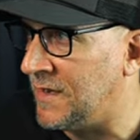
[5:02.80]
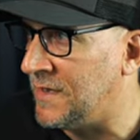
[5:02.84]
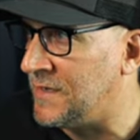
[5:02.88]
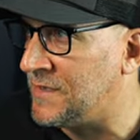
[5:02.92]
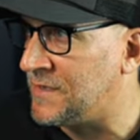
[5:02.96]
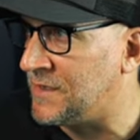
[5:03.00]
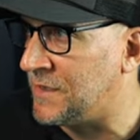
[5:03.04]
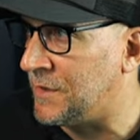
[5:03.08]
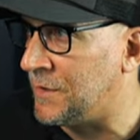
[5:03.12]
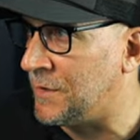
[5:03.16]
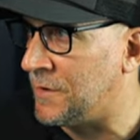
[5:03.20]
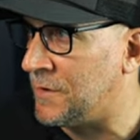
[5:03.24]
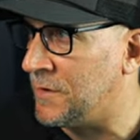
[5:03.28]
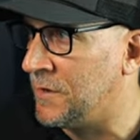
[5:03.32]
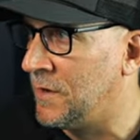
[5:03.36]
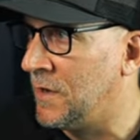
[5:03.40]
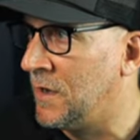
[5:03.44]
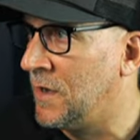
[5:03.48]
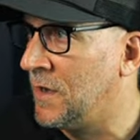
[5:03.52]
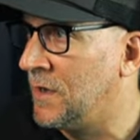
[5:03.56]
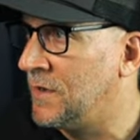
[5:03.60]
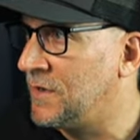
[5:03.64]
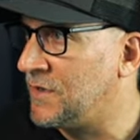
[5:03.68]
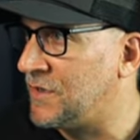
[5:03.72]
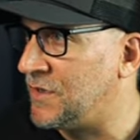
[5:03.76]
easier
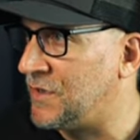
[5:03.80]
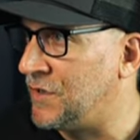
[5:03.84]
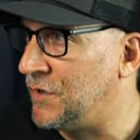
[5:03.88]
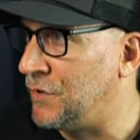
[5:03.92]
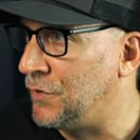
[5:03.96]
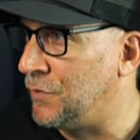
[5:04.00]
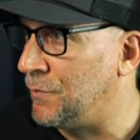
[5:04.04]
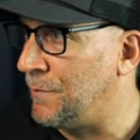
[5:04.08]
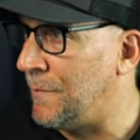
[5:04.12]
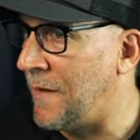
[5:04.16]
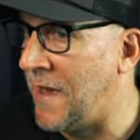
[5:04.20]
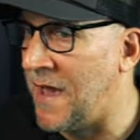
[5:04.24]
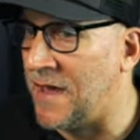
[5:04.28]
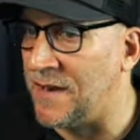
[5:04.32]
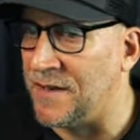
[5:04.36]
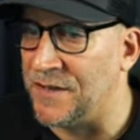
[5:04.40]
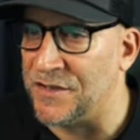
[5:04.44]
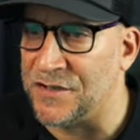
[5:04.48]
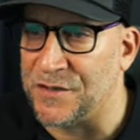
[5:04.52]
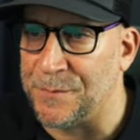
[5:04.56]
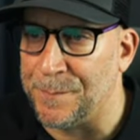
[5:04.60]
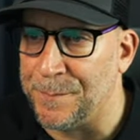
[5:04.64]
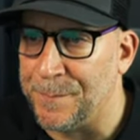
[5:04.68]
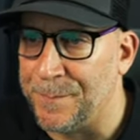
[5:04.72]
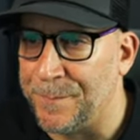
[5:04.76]
to
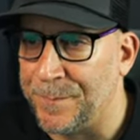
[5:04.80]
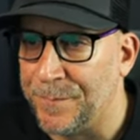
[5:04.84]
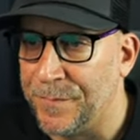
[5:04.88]
manage.